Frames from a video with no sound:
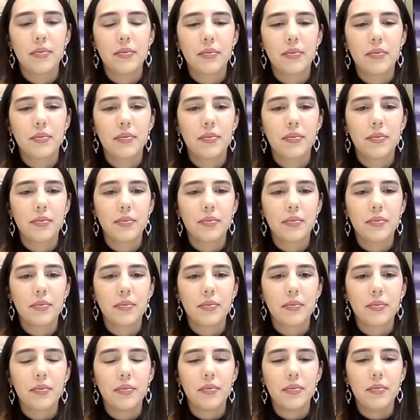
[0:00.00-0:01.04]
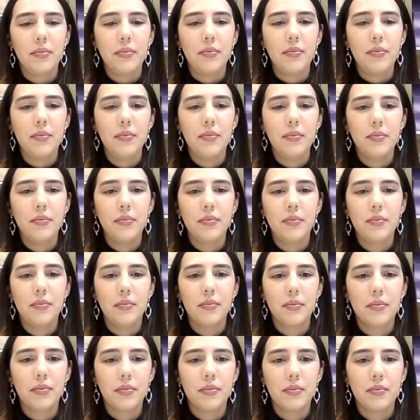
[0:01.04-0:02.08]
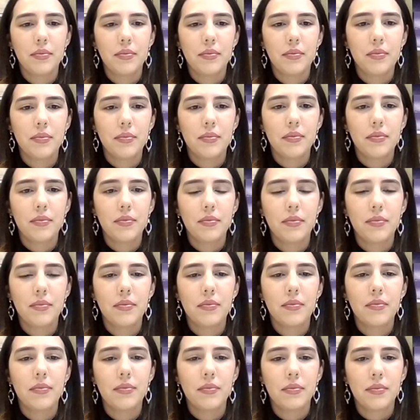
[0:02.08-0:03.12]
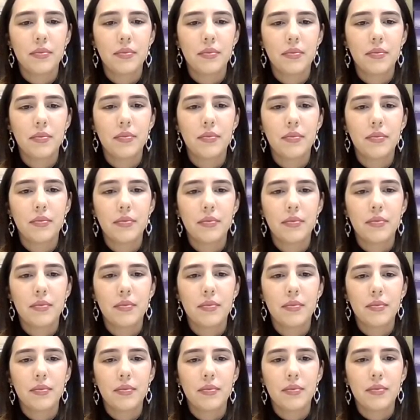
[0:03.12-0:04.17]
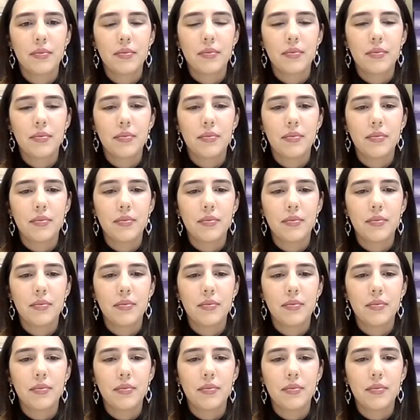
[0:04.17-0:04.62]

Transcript: (silent)